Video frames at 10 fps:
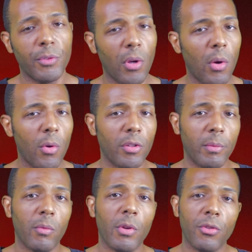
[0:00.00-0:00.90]
Star Wars
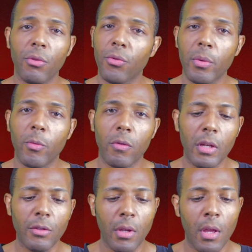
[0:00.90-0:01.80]
from the original three
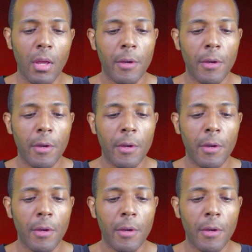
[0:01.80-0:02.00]
movies.